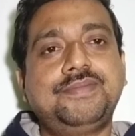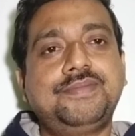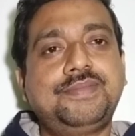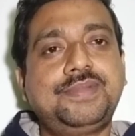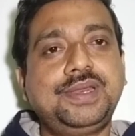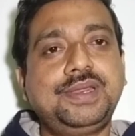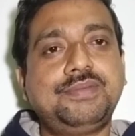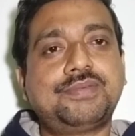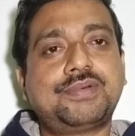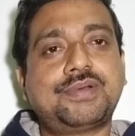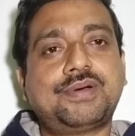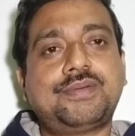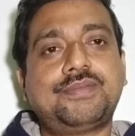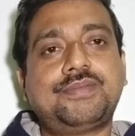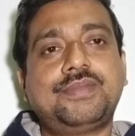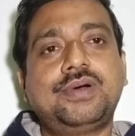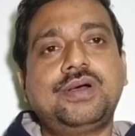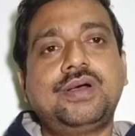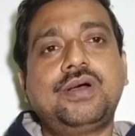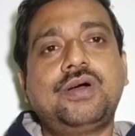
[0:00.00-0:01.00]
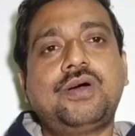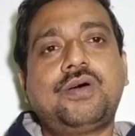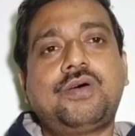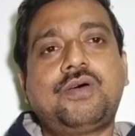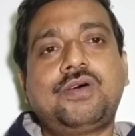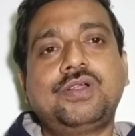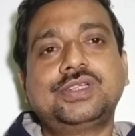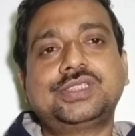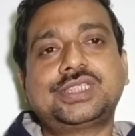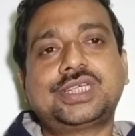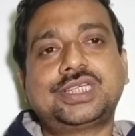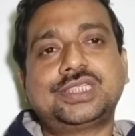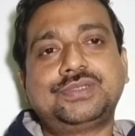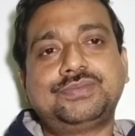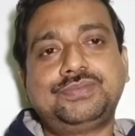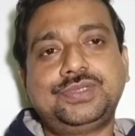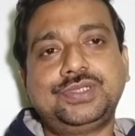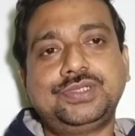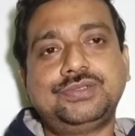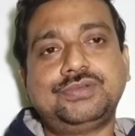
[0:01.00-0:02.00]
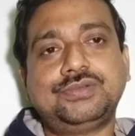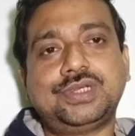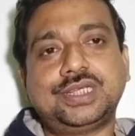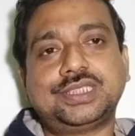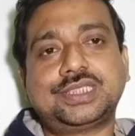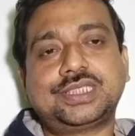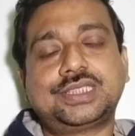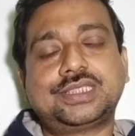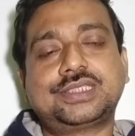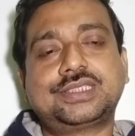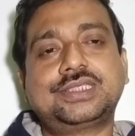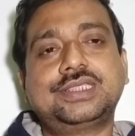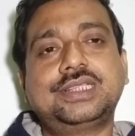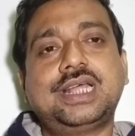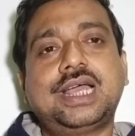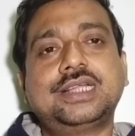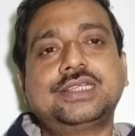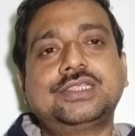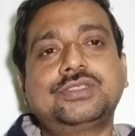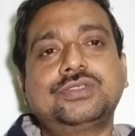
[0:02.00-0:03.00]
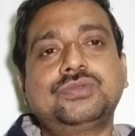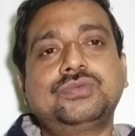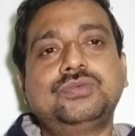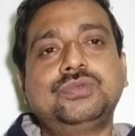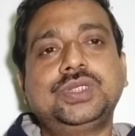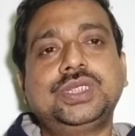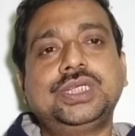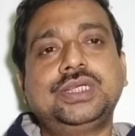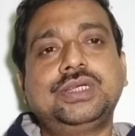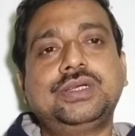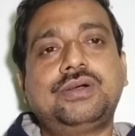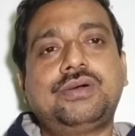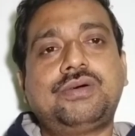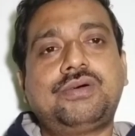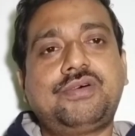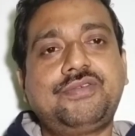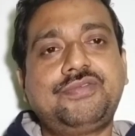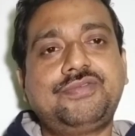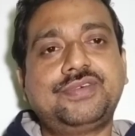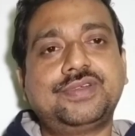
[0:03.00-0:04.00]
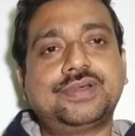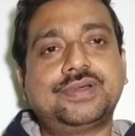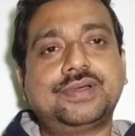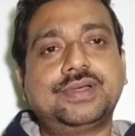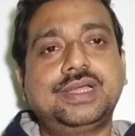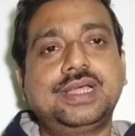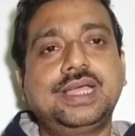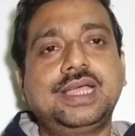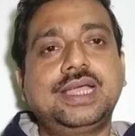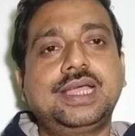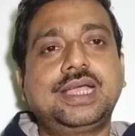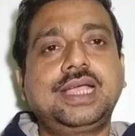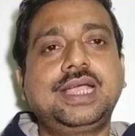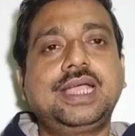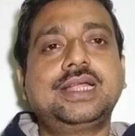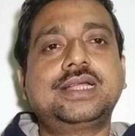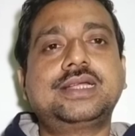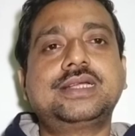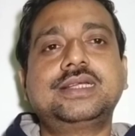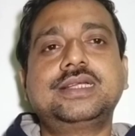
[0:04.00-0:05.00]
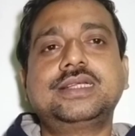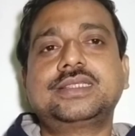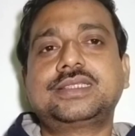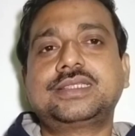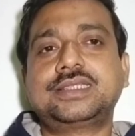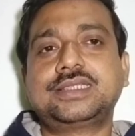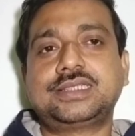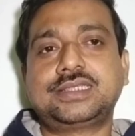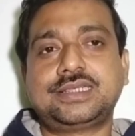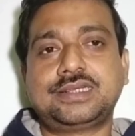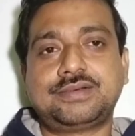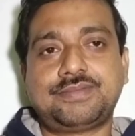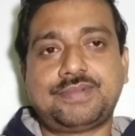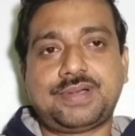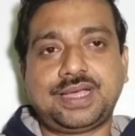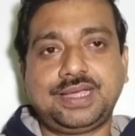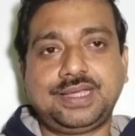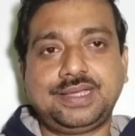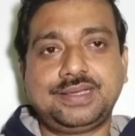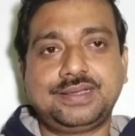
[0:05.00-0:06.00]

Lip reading: free from all such prejudices that we often get restricted by.